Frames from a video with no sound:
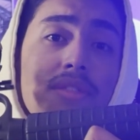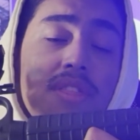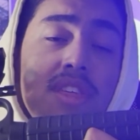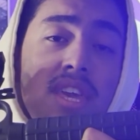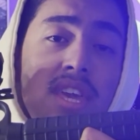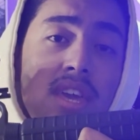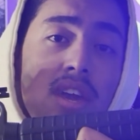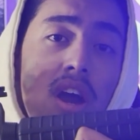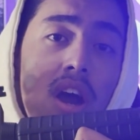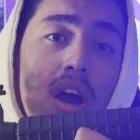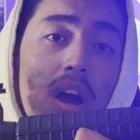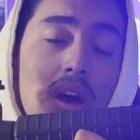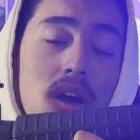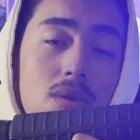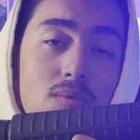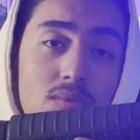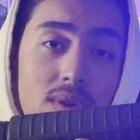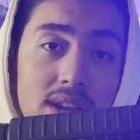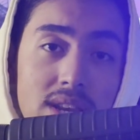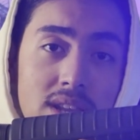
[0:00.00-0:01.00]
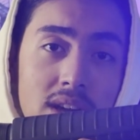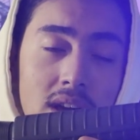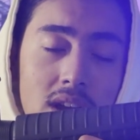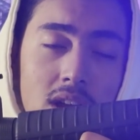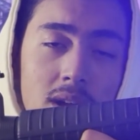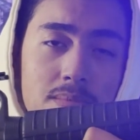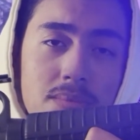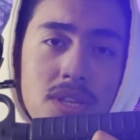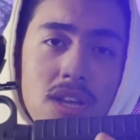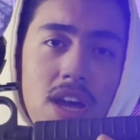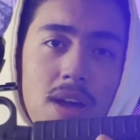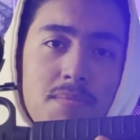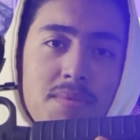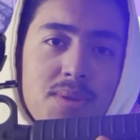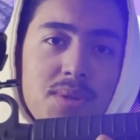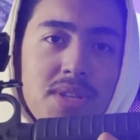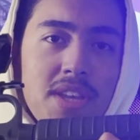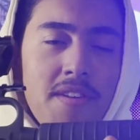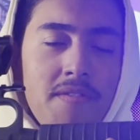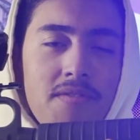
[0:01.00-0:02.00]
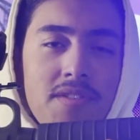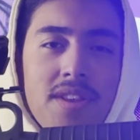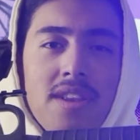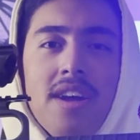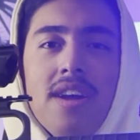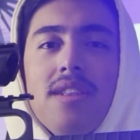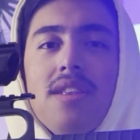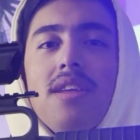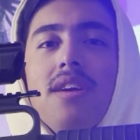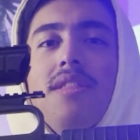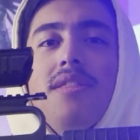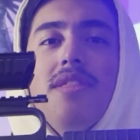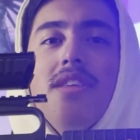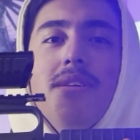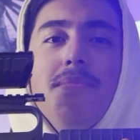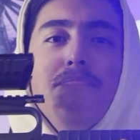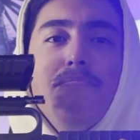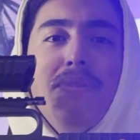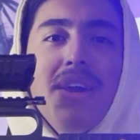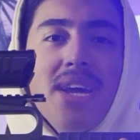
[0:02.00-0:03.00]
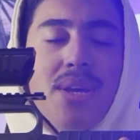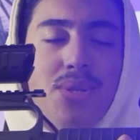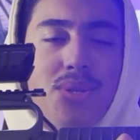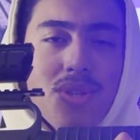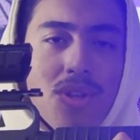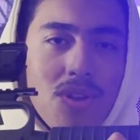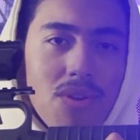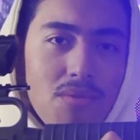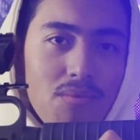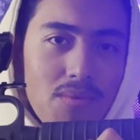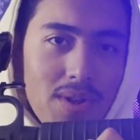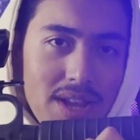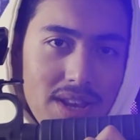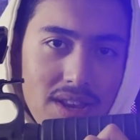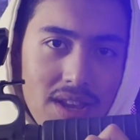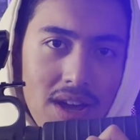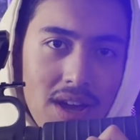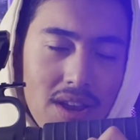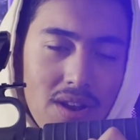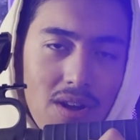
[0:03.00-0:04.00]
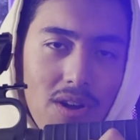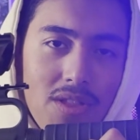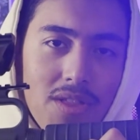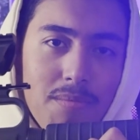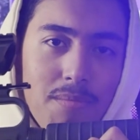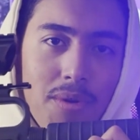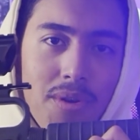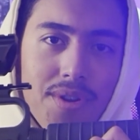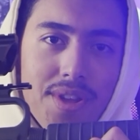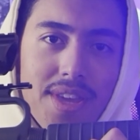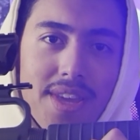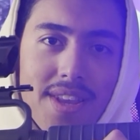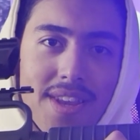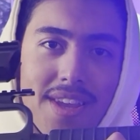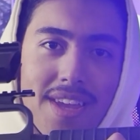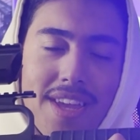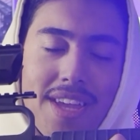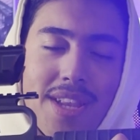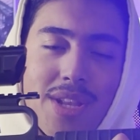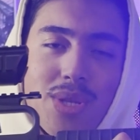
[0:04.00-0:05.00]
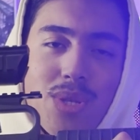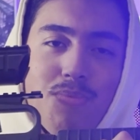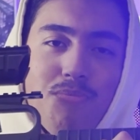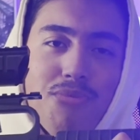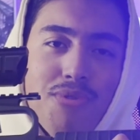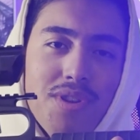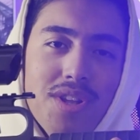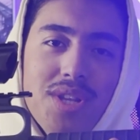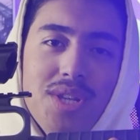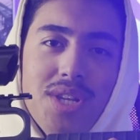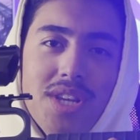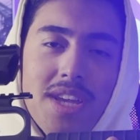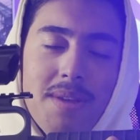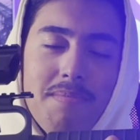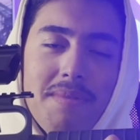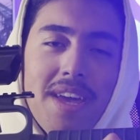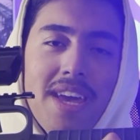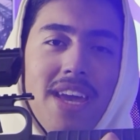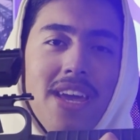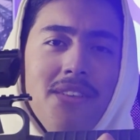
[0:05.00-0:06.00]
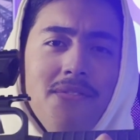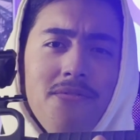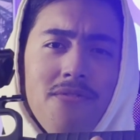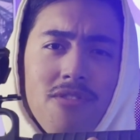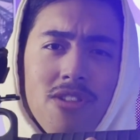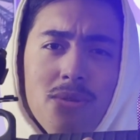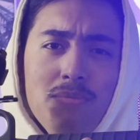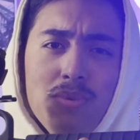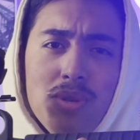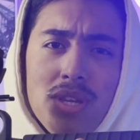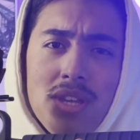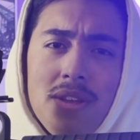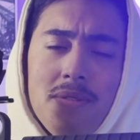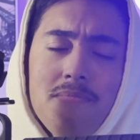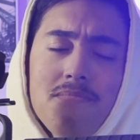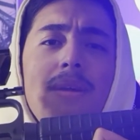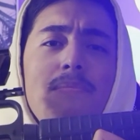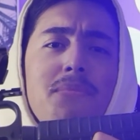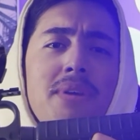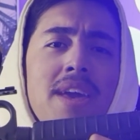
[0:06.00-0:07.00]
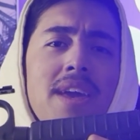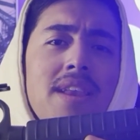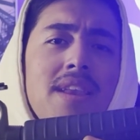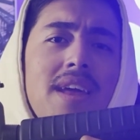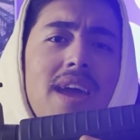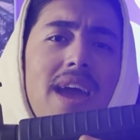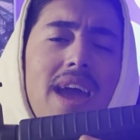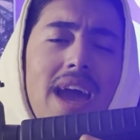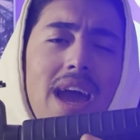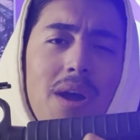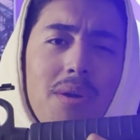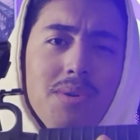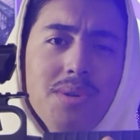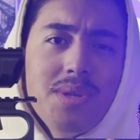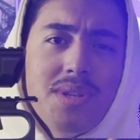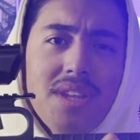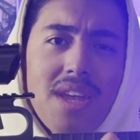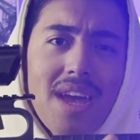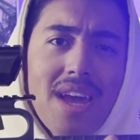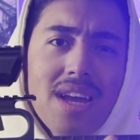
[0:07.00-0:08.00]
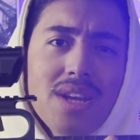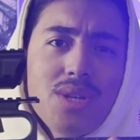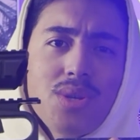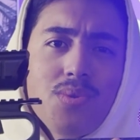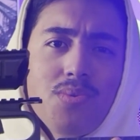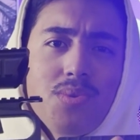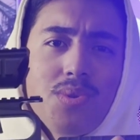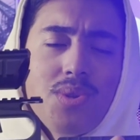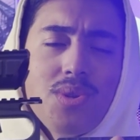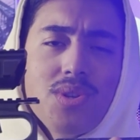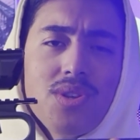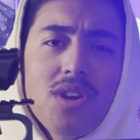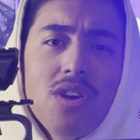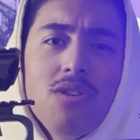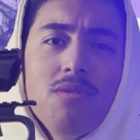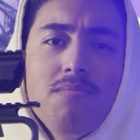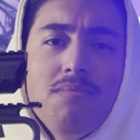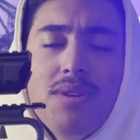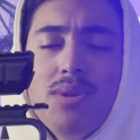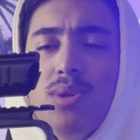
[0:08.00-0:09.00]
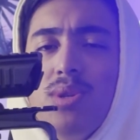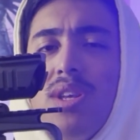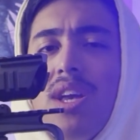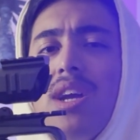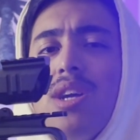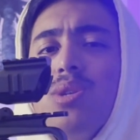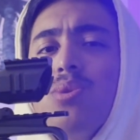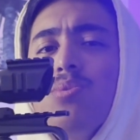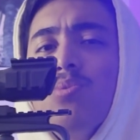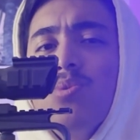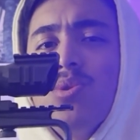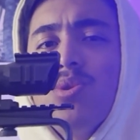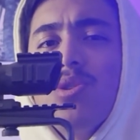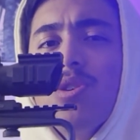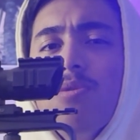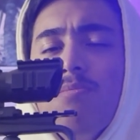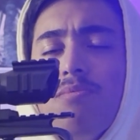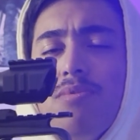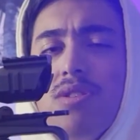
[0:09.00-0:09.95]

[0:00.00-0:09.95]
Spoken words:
the red dot up top is definitely not the best red dot on the market, it is pretty cheap and flimsy. Hey man, how is the actual scope? Is the actual scope